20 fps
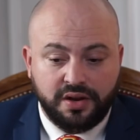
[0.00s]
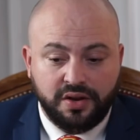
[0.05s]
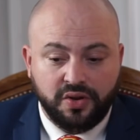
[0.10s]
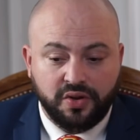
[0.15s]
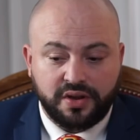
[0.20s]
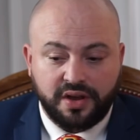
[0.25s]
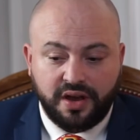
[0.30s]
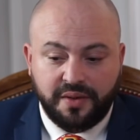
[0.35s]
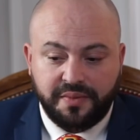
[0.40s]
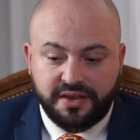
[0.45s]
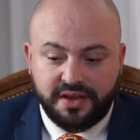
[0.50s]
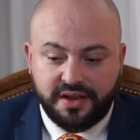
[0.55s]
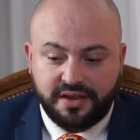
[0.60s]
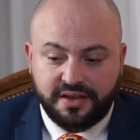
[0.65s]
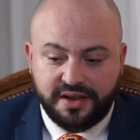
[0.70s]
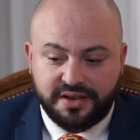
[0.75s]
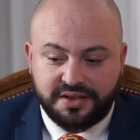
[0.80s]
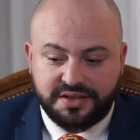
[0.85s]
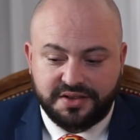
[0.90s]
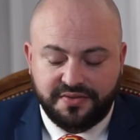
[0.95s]
look, I mean,
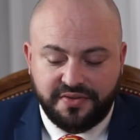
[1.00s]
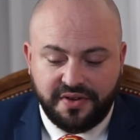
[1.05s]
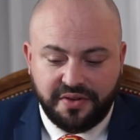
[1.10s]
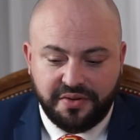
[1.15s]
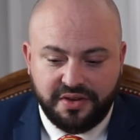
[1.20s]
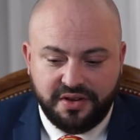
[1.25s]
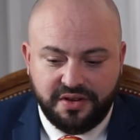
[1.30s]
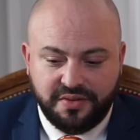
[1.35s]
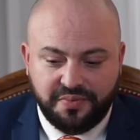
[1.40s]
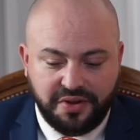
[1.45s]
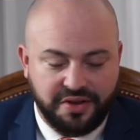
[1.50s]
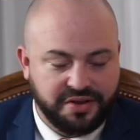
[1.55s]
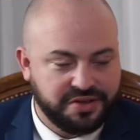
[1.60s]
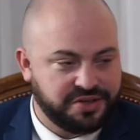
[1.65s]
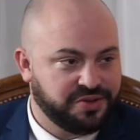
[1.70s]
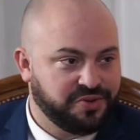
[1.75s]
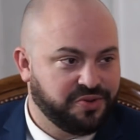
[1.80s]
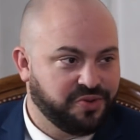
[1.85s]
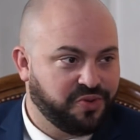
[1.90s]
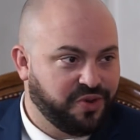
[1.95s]
that's a very
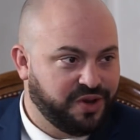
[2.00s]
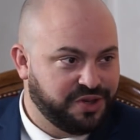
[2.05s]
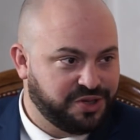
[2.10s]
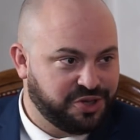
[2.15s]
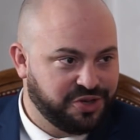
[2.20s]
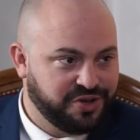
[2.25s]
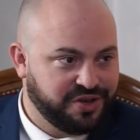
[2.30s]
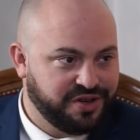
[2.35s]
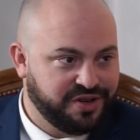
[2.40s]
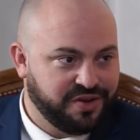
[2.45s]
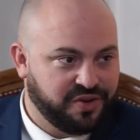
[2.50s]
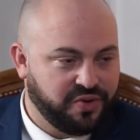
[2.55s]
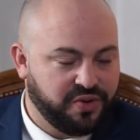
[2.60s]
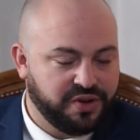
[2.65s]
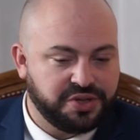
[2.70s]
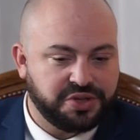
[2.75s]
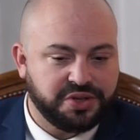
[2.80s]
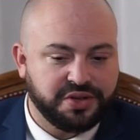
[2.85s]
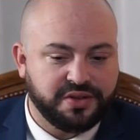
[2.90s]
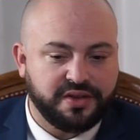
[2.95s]
personal question, and a
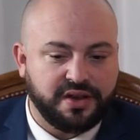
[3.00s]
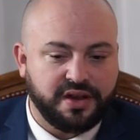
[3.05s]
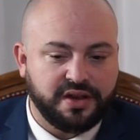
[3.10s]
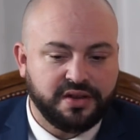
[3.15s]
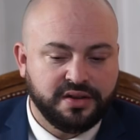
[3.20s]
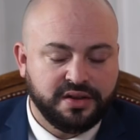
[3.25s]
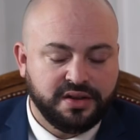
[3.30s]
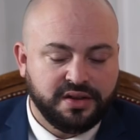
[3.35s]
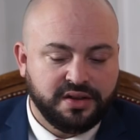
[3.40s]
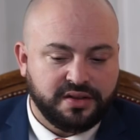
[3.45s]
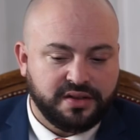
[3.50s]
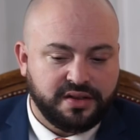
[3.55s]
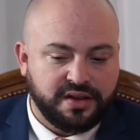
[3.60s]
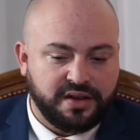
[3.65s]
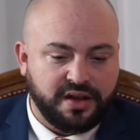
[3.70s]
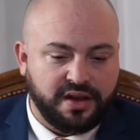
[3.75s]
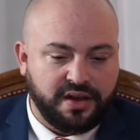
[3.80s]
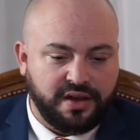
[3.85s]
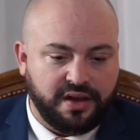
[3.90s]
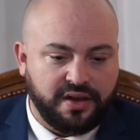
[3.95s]
question that
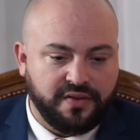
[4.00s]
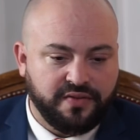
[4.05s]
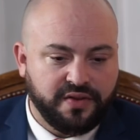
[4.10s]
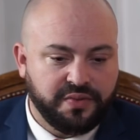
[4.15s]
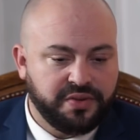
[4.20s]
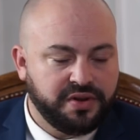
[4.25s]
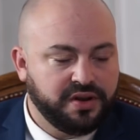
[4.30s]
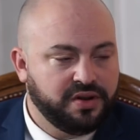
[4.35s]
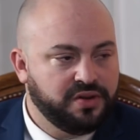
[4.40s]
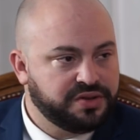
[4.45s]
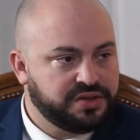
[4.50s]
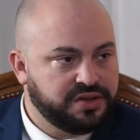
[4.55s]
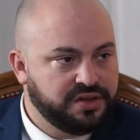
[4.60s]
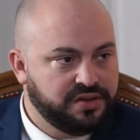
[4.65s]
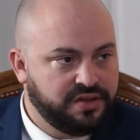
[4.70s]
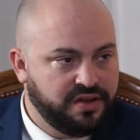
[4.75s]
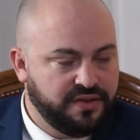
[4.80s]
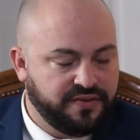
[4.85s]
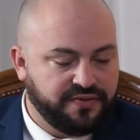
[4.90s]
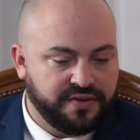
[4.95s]
everybody looks
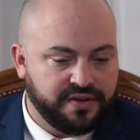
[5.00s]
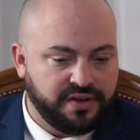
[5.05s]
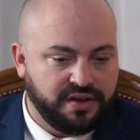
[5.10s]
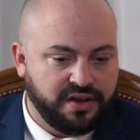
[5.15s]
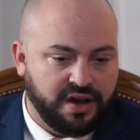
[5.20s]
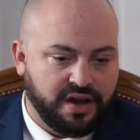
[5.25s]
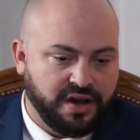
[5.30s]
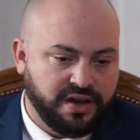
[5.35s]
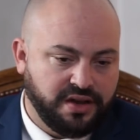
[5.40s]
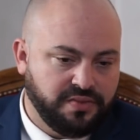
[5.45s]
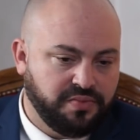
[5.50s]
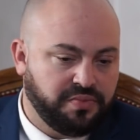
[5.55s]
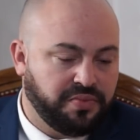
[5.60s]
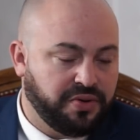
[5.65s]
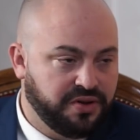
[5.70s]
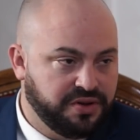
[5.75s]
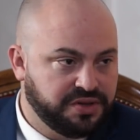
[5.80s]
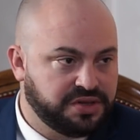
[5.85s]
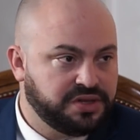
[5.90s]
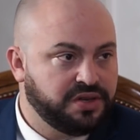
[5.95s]
at differently. I
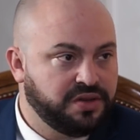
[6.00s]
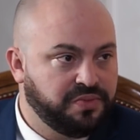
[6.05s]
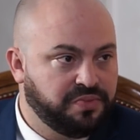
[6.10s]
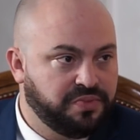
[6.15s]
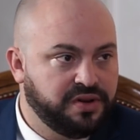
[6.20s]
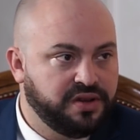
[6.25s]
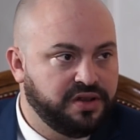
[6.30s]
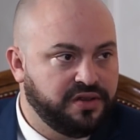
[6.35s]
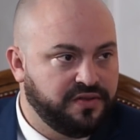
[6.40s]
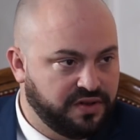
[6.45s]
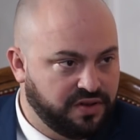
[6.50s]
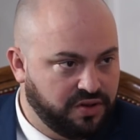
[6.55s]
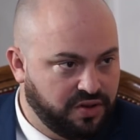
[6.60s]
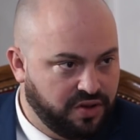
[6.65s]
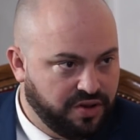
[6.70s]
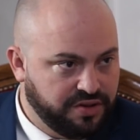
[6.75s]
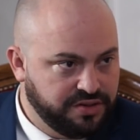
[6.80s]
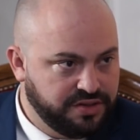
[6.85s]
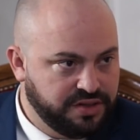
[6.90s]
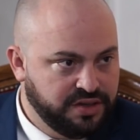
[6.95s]
personally believe in
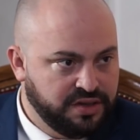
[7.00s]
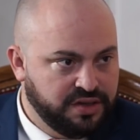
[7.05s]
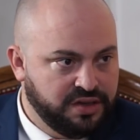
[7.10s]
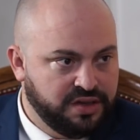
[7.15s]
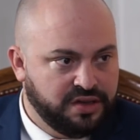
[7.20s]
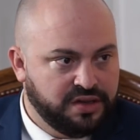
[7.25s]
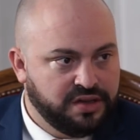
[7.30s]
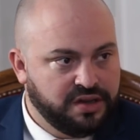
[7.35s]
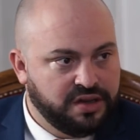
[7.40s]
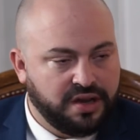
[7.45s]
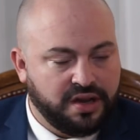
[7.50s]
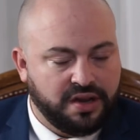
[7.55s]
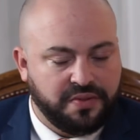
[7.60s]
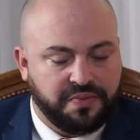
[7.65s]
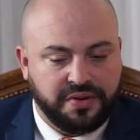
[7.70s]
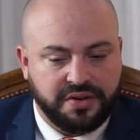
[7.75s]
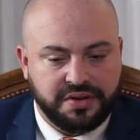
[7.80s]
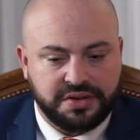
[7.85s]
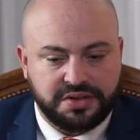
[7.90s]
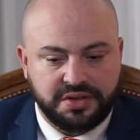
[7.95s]
God. I
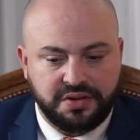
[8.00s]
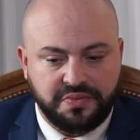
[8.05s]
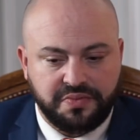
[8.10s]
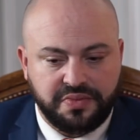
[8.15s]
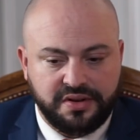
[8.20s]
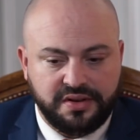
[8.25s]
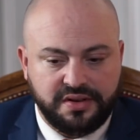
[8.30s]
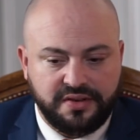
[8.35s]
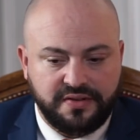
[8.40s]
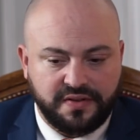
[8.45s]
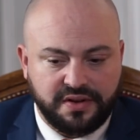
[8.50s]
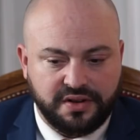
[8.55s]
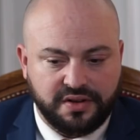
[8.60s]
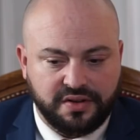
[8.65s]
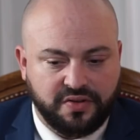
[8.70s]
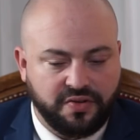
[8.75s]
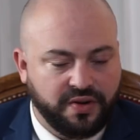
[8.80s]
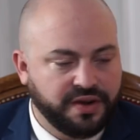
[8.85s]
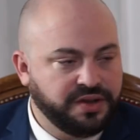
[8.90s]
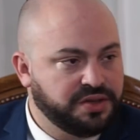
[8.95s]
personally believe in a
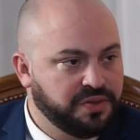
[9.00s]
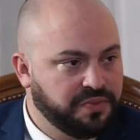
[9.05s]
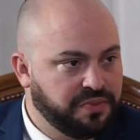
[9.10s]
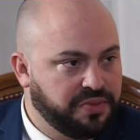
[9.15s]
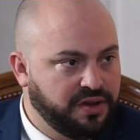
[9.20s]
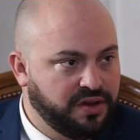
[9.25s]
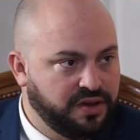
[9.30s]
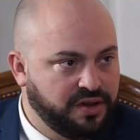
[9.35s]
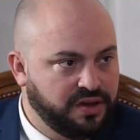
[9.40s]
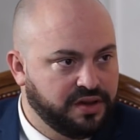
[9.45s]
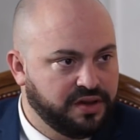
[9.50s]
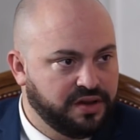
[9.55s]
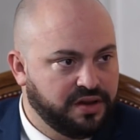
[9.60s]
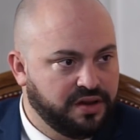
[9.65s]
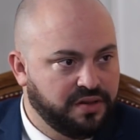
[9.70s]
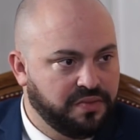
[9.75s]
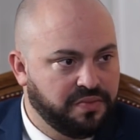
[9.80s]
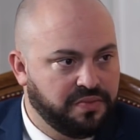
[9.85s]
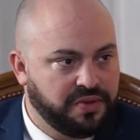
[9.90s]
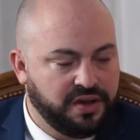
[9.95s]
greater being, and
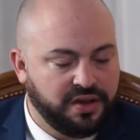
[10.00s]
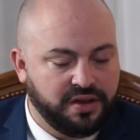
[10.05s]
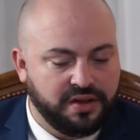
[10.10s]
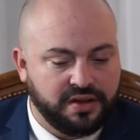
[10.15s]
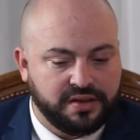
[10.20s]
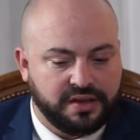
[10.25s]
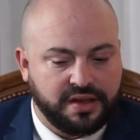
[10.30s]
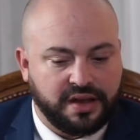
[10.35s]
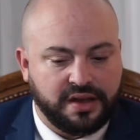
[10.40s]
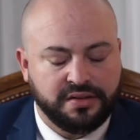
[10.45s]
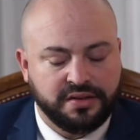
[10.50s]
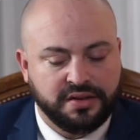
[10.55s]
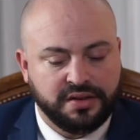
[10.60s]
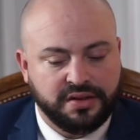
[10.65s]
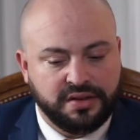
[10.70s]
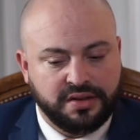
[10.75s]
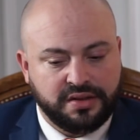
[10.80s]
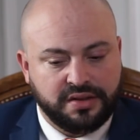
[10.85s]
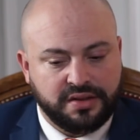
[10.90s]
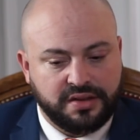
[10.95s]
in a being
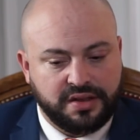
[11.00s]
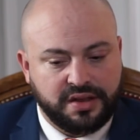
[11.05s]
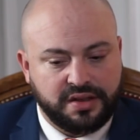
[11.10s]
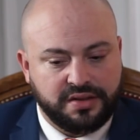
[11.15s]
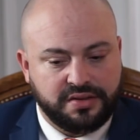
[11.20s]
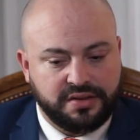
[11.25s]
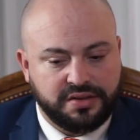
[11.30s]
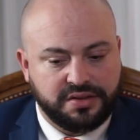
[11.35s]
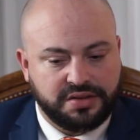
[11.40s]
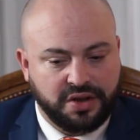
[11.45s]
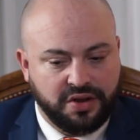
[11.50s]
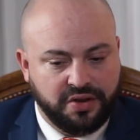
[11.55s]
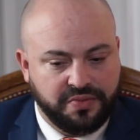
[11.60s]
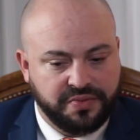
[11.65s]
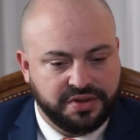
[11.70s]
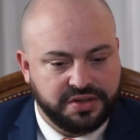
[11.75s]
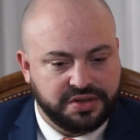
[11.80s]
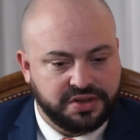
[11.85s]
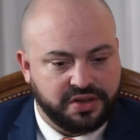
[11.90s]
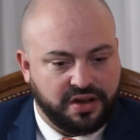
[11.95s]
that
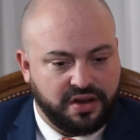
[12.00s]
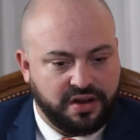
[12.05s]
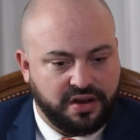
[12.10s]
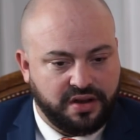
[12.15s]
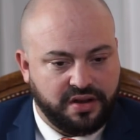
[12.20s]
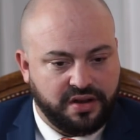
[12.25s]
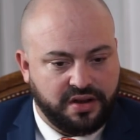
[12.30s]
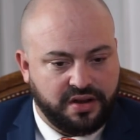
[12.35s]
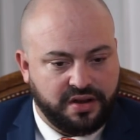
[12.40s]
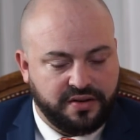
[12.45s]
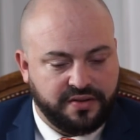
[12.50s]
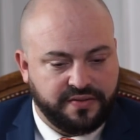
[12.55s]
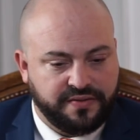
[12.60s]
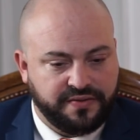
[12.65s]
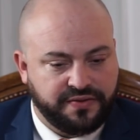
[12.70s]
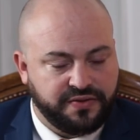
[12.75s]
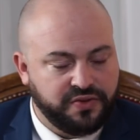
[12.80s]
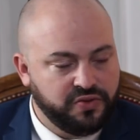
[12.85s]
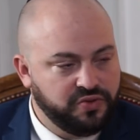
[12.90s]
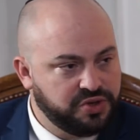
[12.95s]
determines our
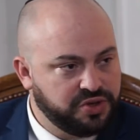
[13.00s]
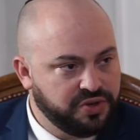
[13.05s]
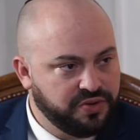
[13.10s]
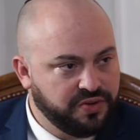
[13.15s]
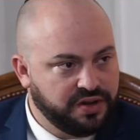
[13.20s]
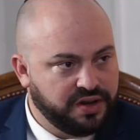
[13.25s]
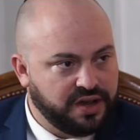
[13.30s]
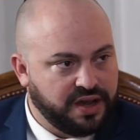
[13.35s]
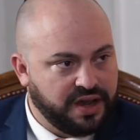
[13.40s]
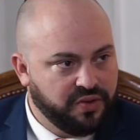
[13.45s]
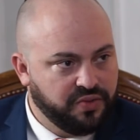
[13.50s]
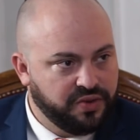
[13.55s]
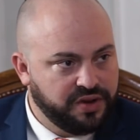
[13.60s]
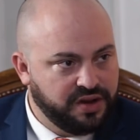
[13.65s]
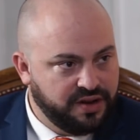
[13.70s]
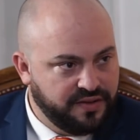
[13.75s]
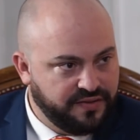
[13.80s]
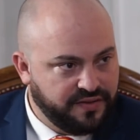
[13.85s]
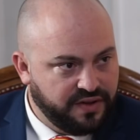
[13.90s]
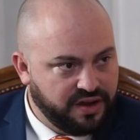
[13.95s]
future and how we
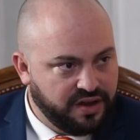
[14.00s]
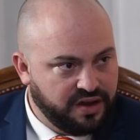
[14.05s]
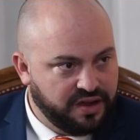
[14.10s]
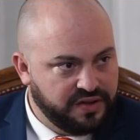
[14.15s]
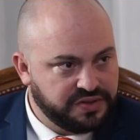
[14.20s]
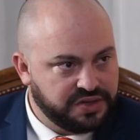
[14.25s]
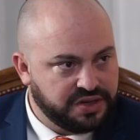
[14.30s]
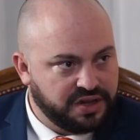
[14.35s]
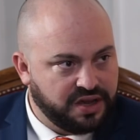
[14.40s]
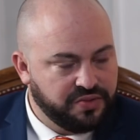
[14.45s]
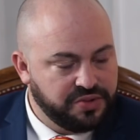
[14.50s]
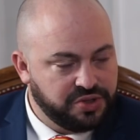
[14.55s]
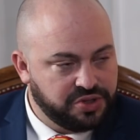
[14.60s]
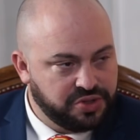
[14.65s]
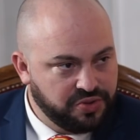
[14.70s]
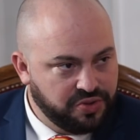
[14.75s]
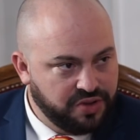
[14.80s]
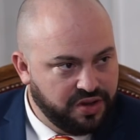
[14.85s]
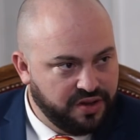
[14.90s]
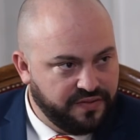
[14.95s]
live our lives and how we
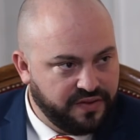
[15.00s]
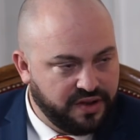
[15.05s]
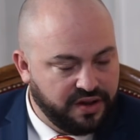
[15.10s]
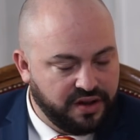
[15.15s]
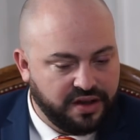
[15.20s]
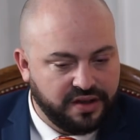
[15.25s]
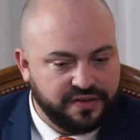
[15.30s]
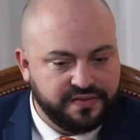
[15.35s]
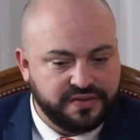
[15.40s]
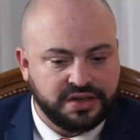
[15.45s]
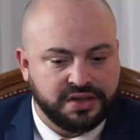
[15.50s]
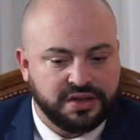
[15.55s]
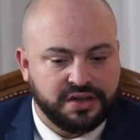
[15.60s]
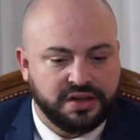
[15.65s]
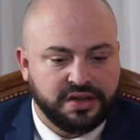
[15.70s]
should live our lives.